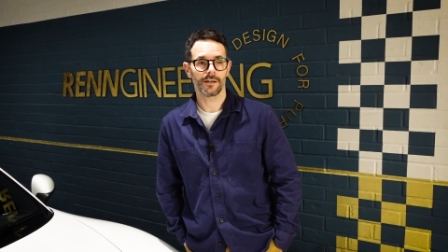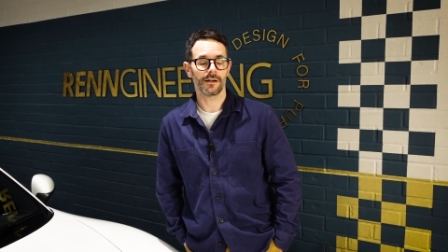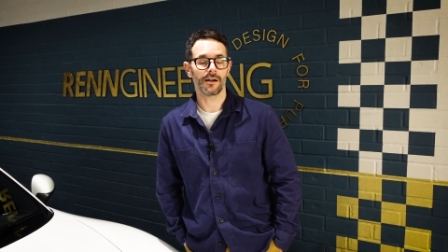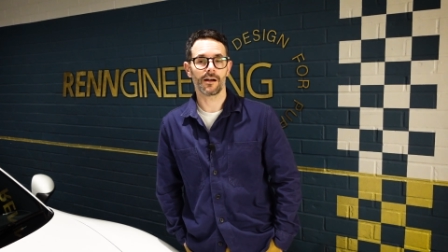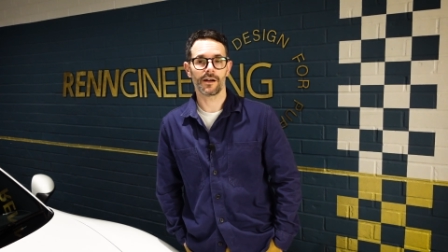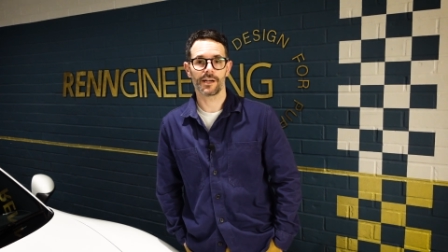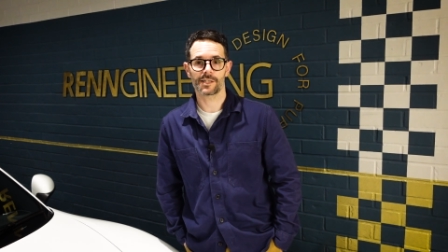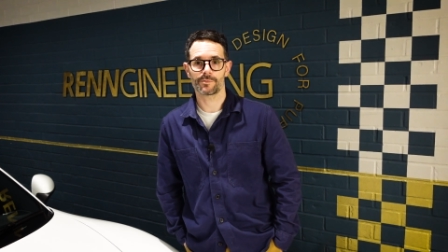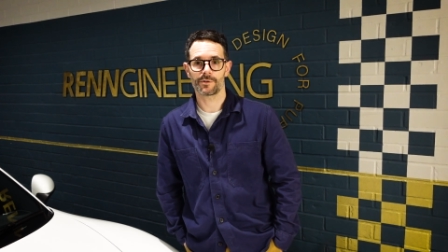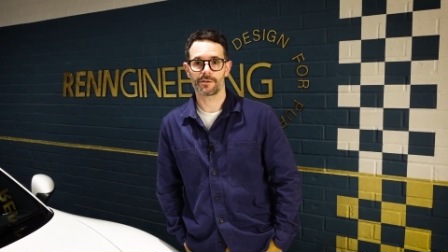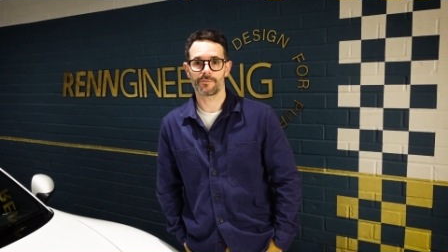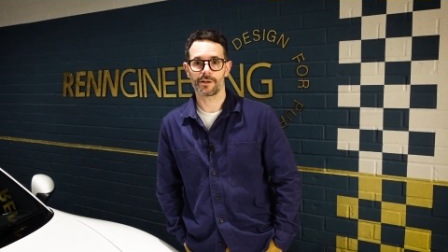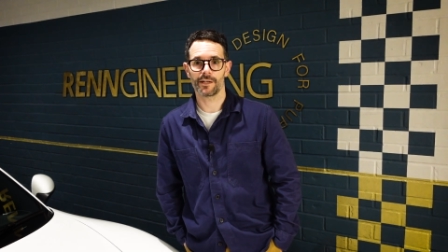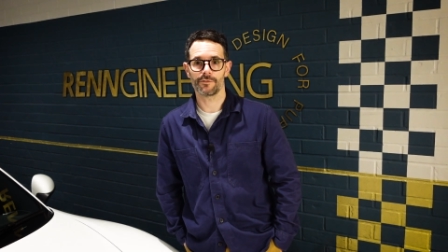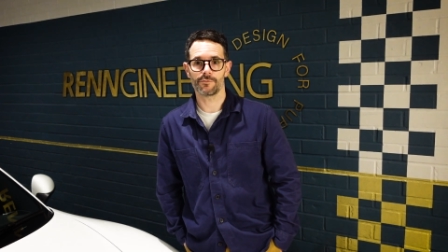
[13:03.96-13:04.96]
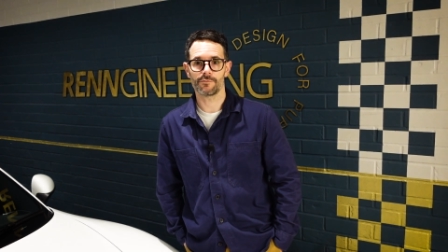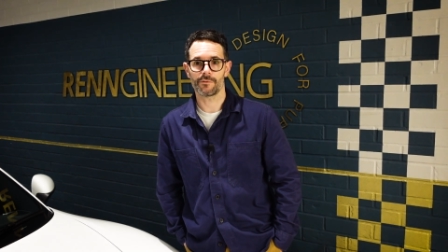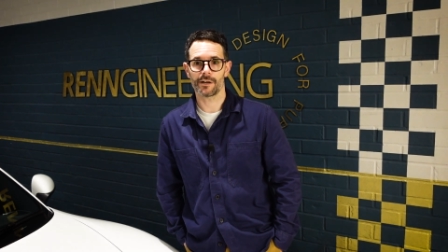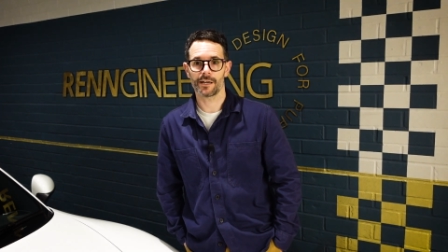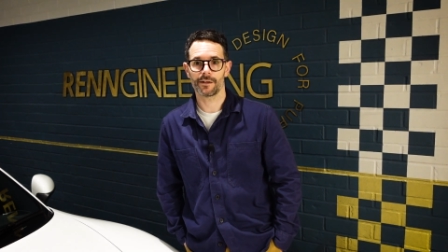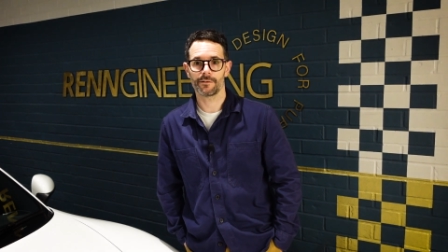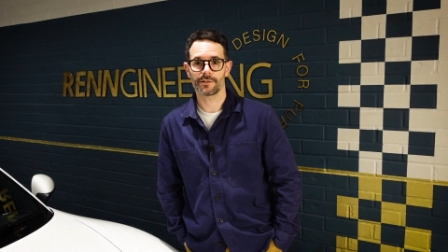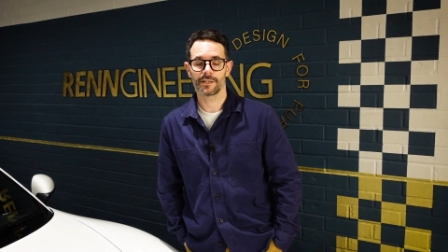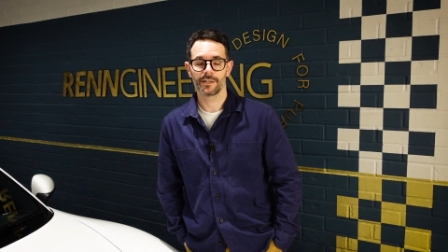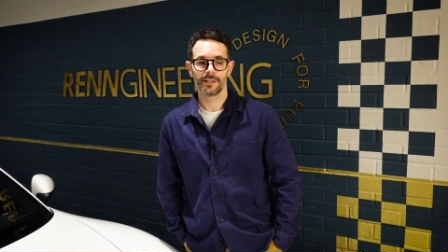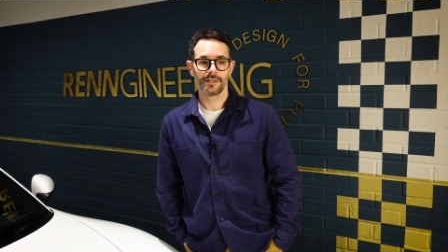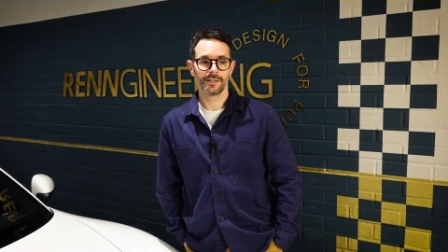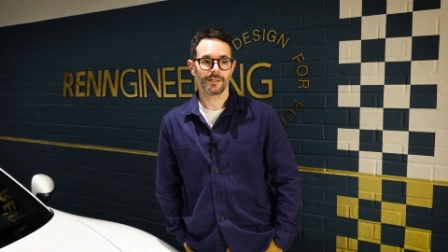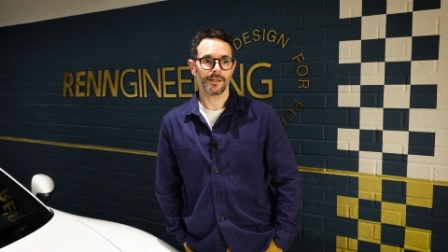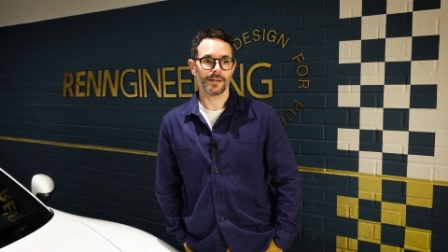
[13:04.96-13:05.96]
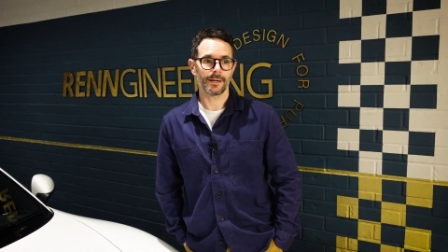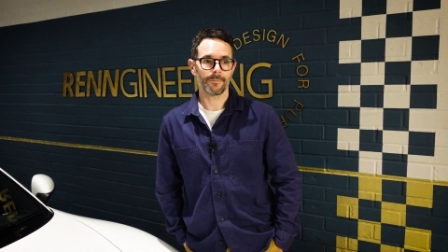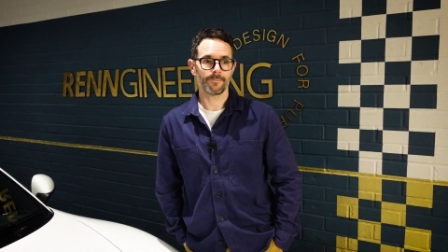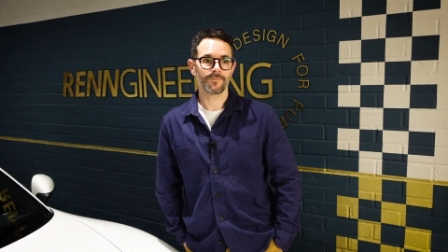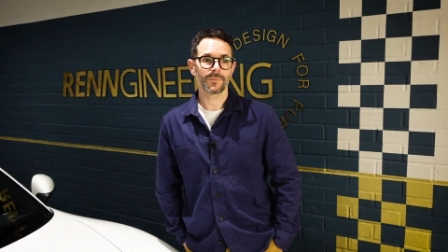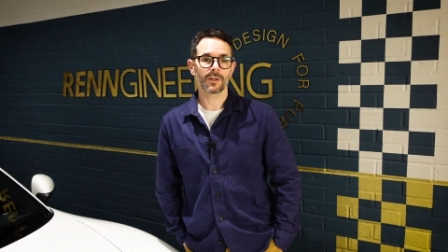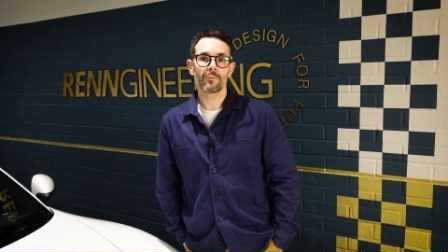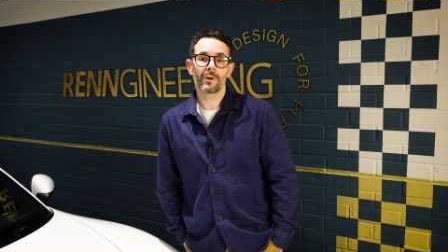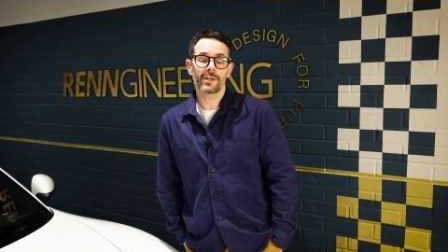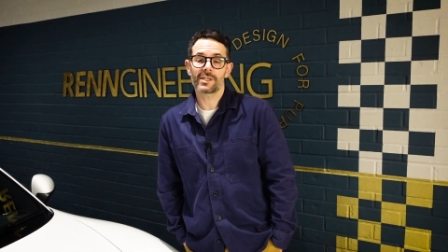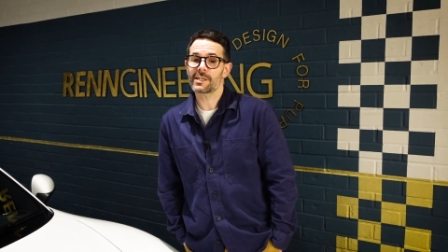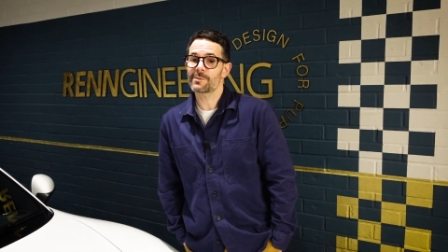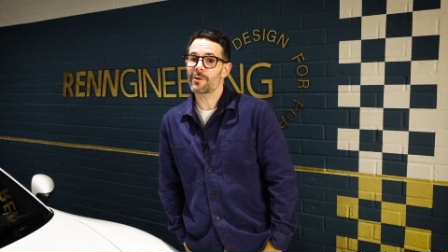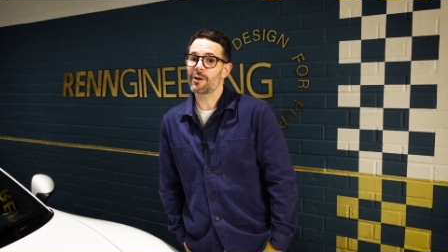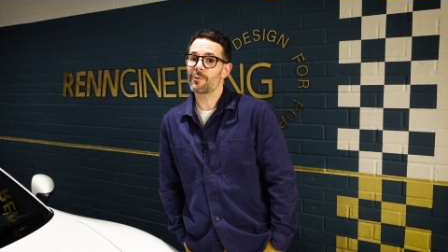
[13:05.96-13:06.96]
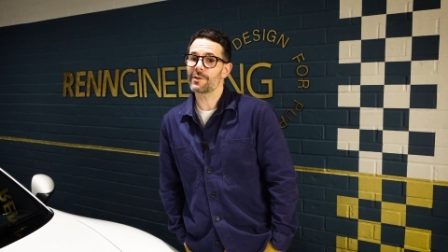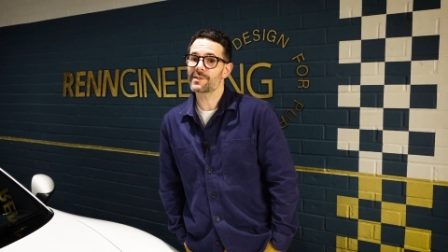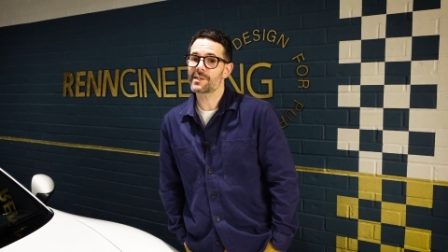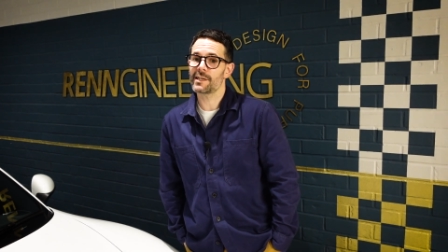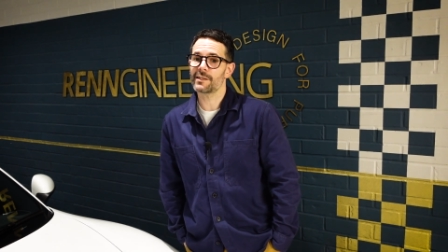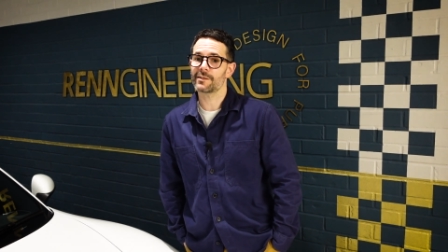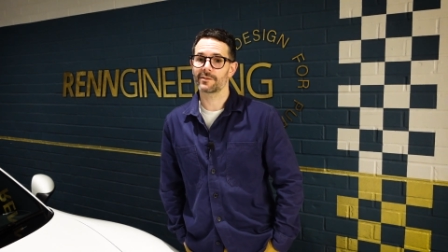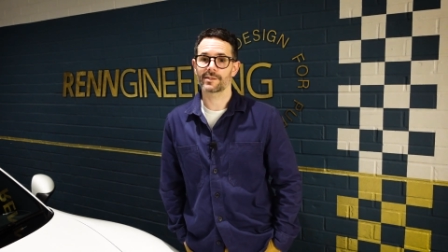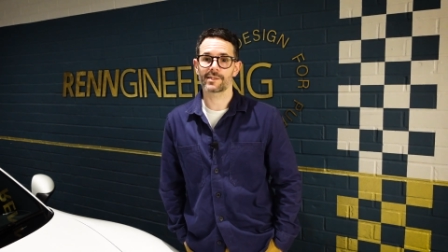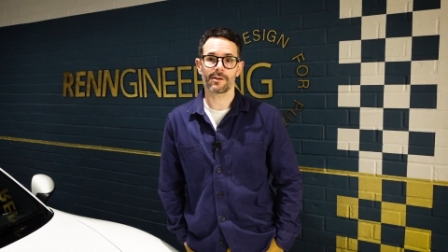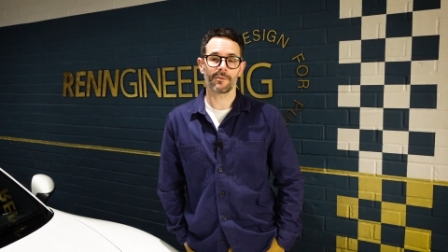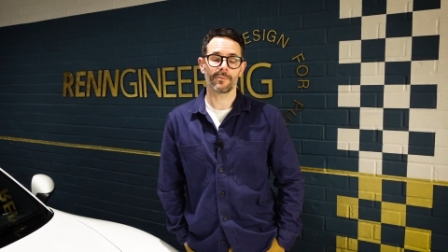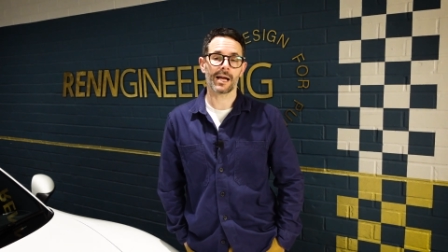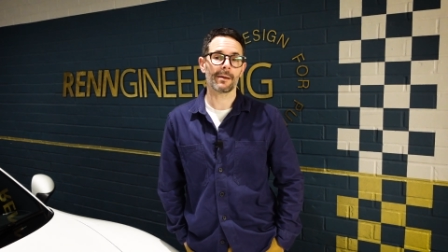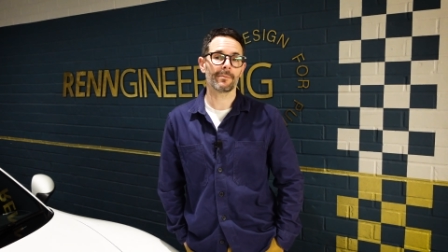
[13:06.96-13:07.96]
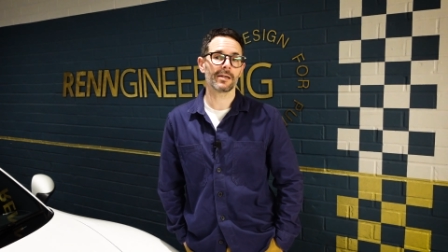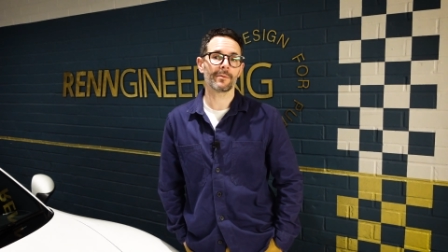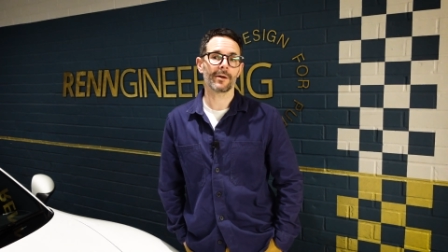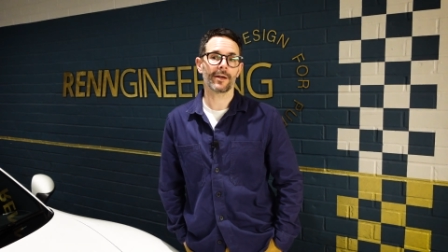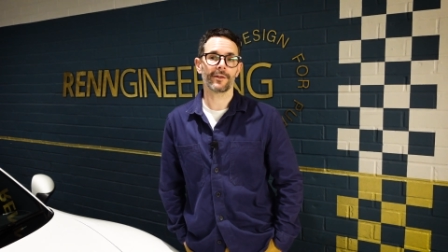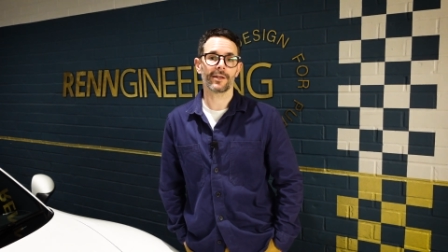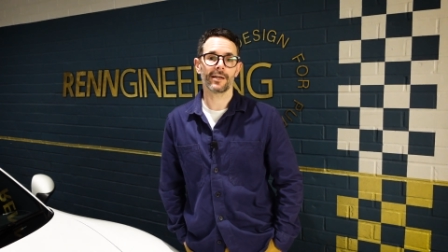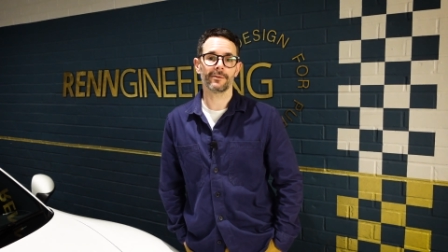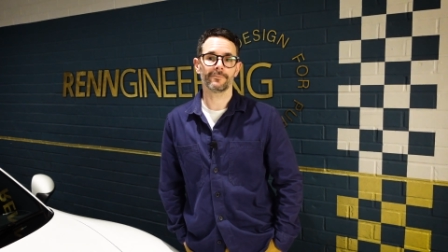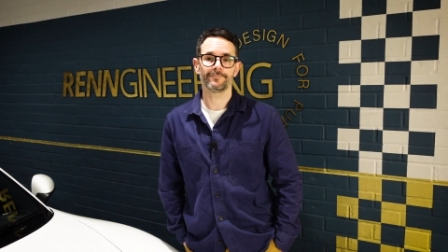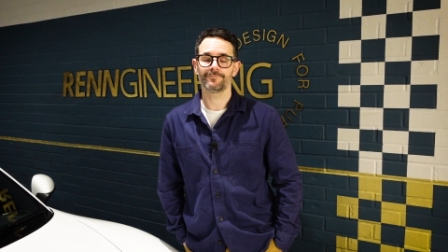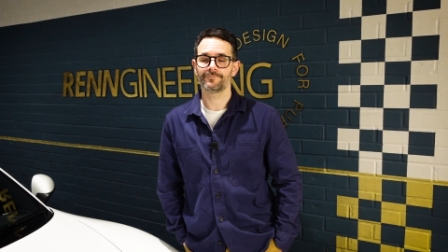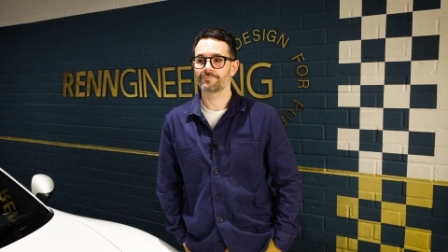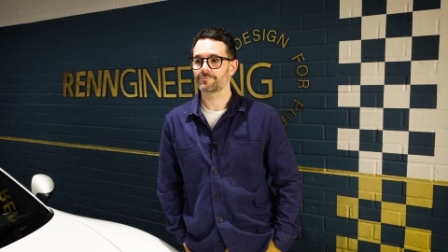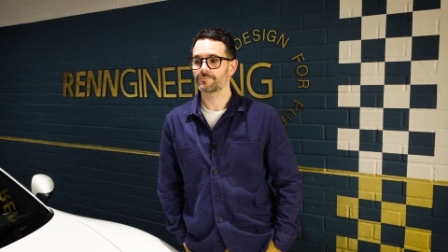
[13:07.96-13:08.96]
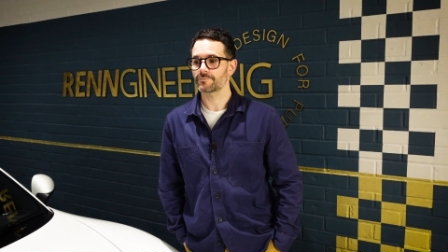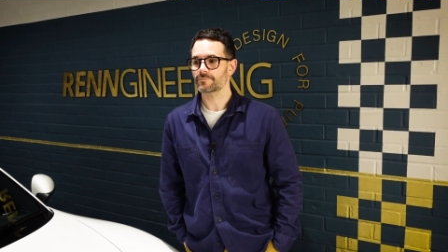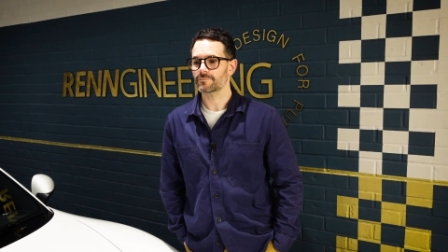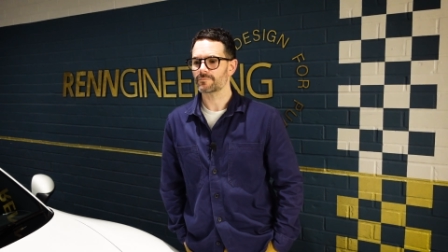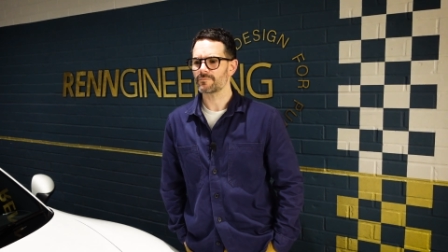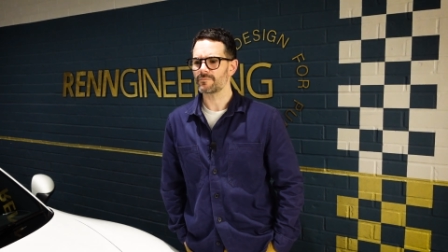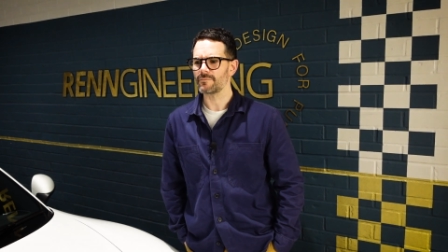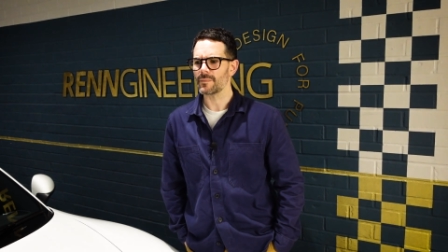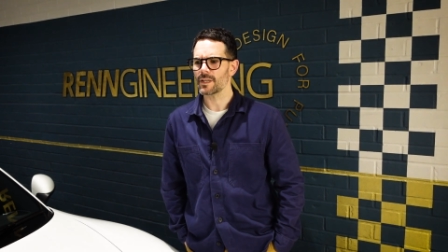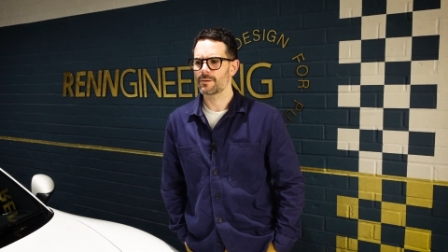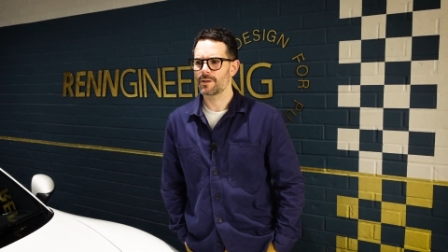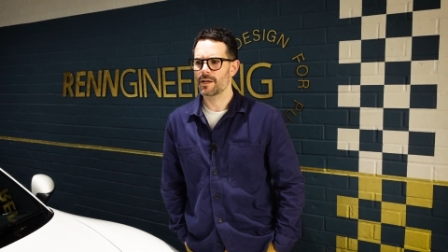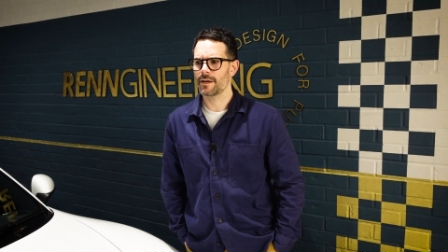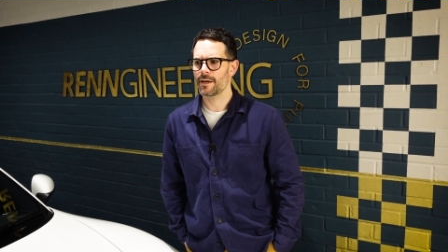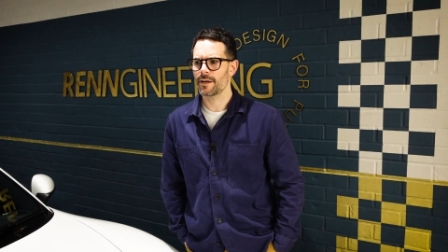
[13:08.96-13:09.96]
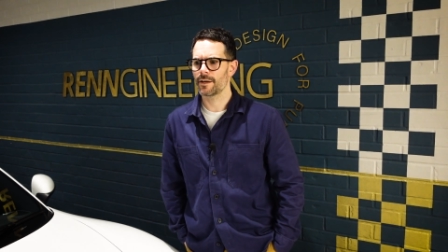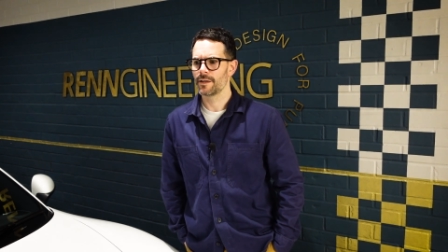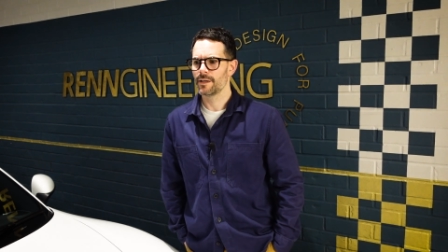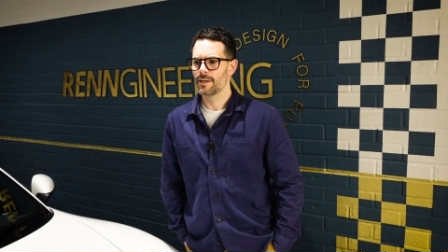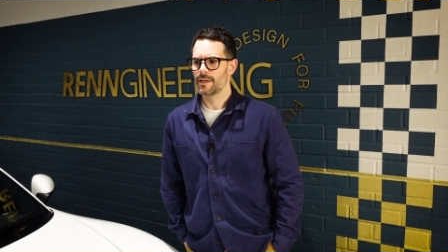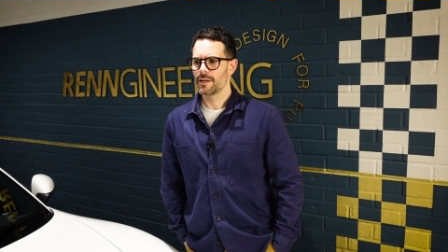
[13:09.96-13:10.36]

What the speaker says: a higher spring rate all round, which is what I wanted. So I'm happy about that.